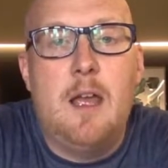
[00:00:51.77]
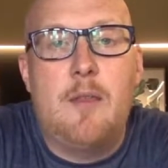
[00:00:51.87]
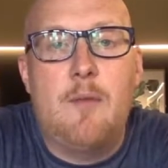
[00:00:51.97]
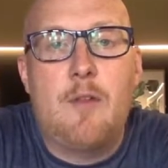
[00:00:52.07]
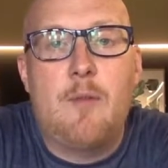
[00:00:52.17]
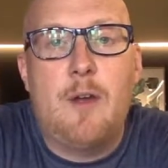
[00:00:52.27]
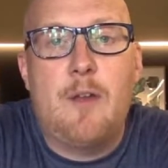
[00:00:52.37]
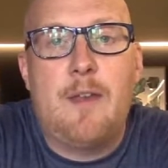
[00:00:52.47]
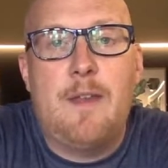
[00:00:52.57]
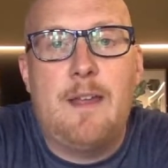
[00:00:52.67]
The reason why I
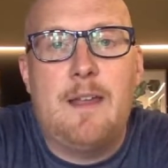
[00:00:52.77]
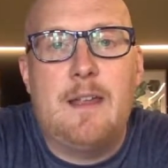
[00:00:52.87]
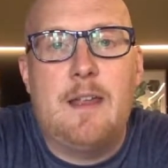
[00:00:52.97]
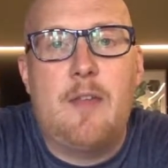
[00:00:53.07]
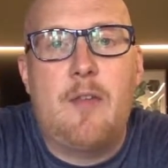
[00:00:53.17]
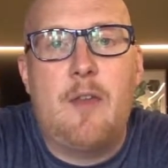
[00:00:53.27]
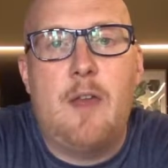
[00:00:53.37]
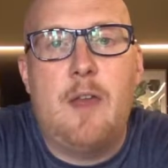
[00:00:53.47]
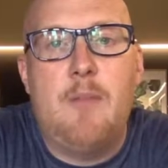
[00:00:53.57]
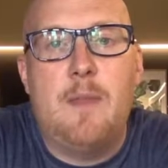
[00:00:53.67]
say that is
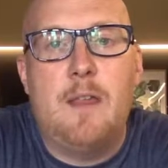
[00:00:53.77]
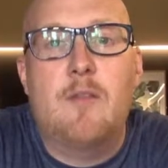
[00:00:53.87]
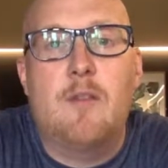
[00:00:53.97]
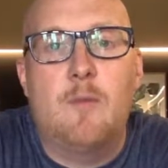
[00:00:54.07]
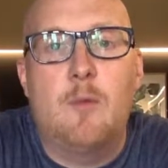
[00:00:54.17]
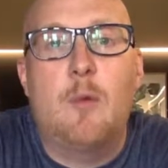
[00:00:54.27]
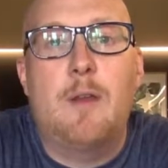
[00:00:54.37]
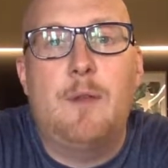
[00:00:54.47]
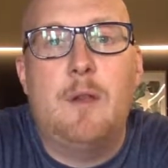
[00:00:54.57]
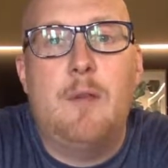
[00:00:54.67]
it will
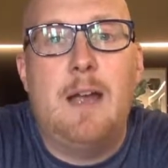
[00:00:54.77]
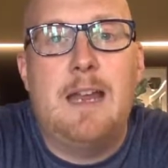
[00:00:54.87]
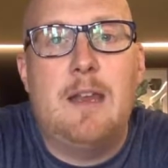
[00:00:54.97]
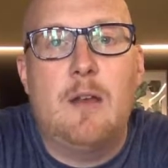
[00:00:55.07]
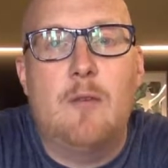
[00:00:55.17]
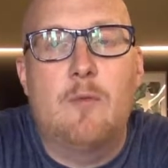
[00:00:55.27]
give you a